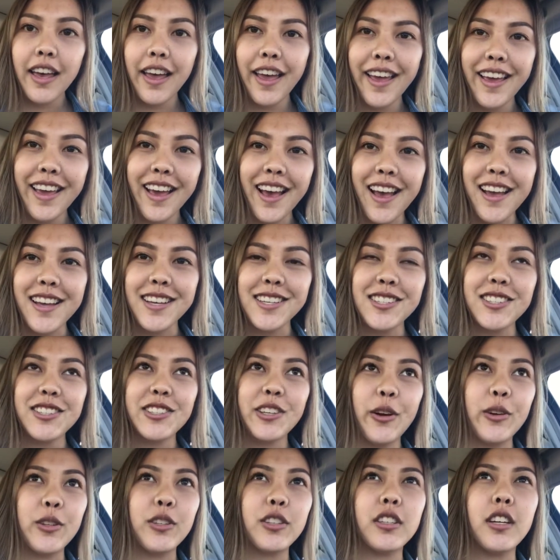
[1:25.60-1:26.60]
Hey guys,
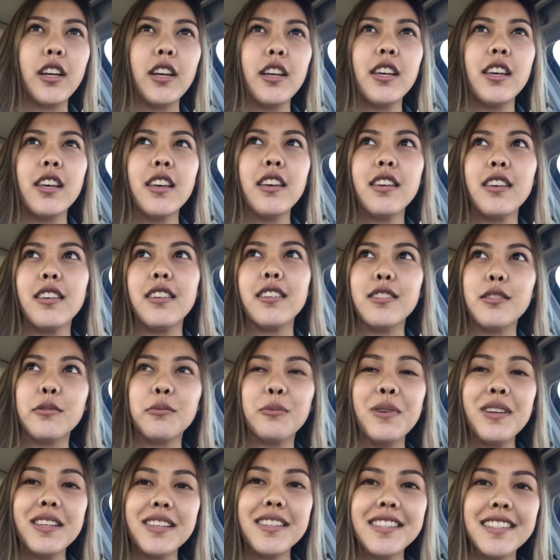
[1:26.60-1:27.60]
so today is
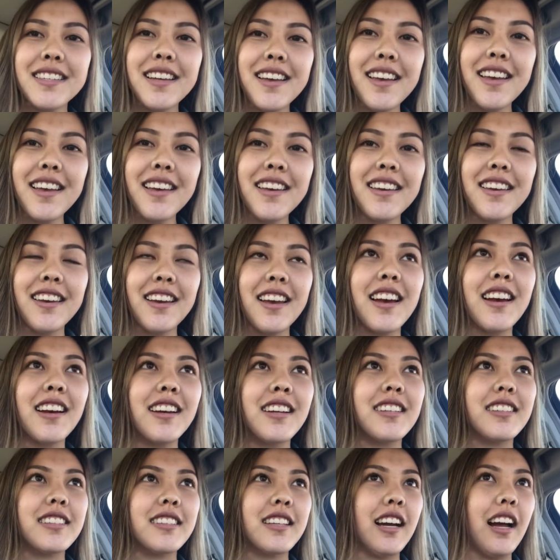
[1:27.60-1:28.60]
Wednesday
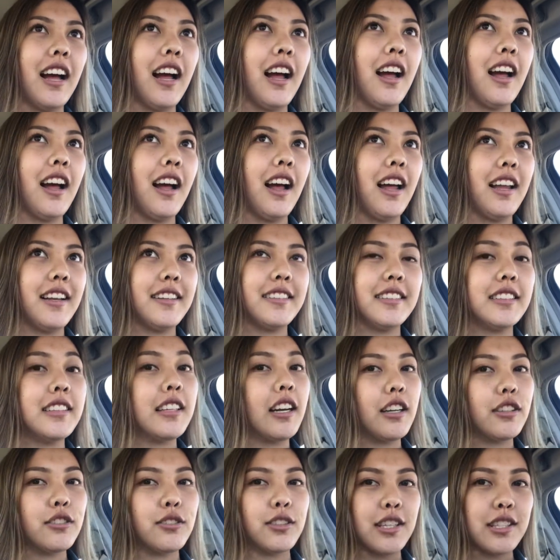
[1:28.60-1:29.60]
and I did
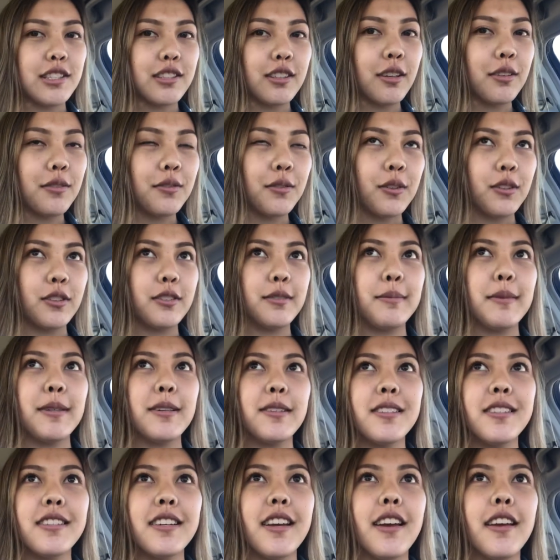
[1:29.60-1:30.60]
not dress up for
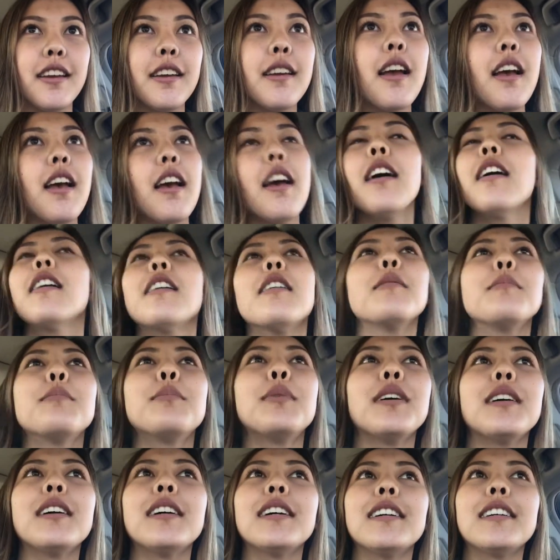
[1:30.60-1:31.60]
spirit day,
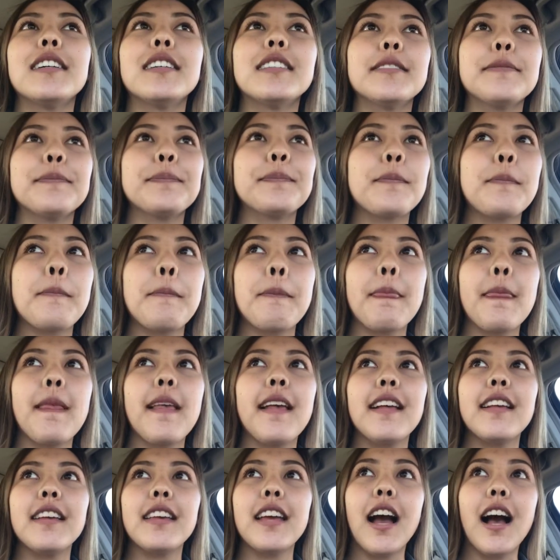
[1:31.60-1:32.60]
but
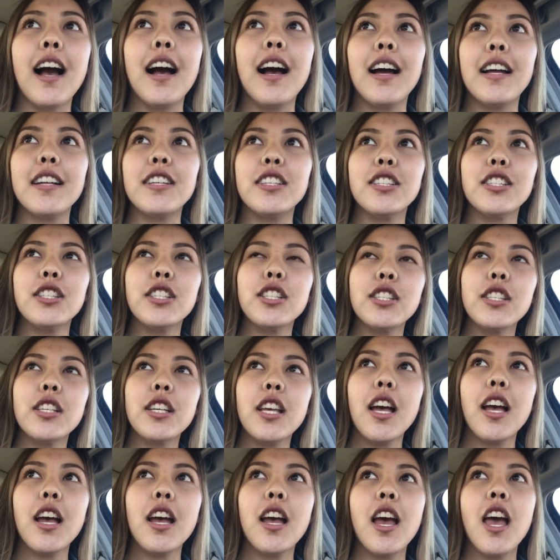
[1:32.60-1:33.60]
yeah,
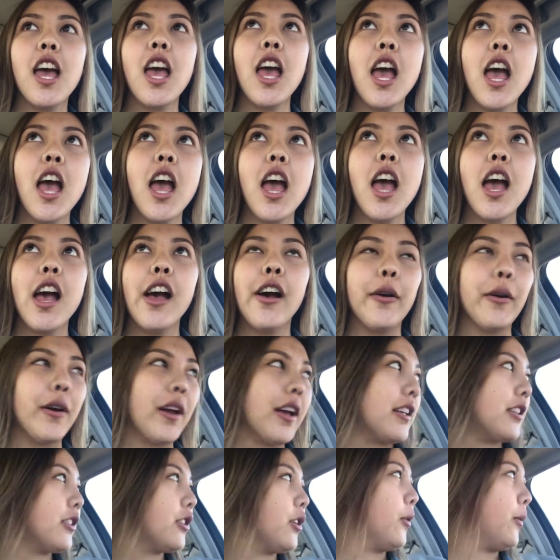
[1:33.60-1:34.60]

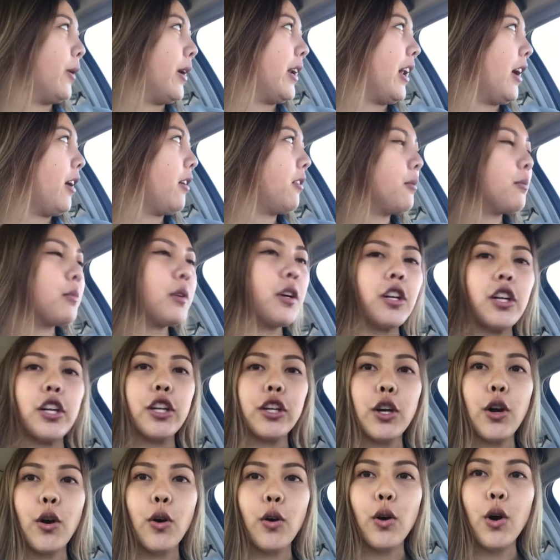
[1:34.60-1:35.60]
so right now I'm
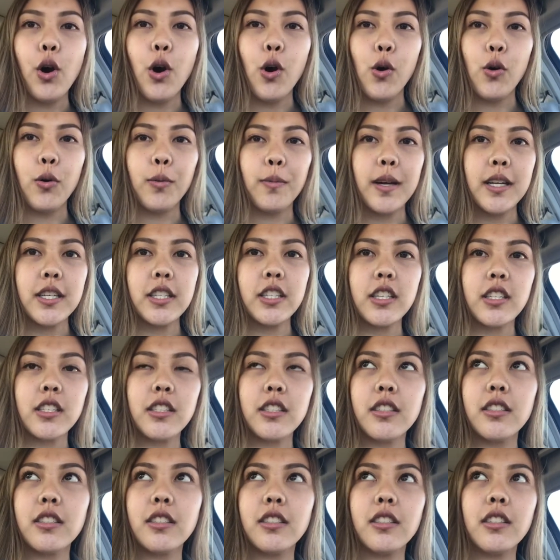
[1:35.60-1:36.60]
gonna go home. I
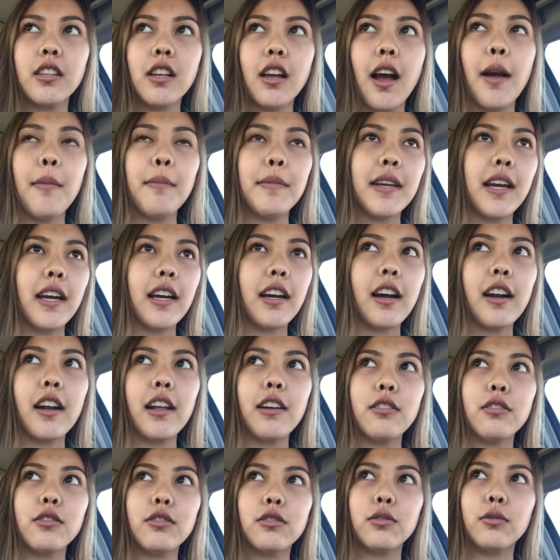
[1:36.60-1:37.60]
got
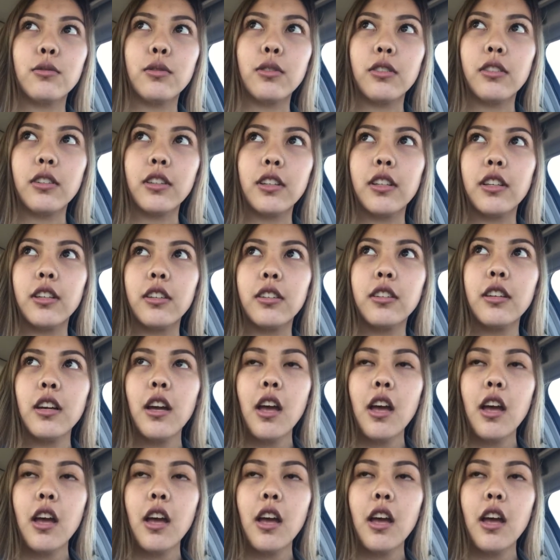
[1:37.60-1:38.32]
out of school earlier,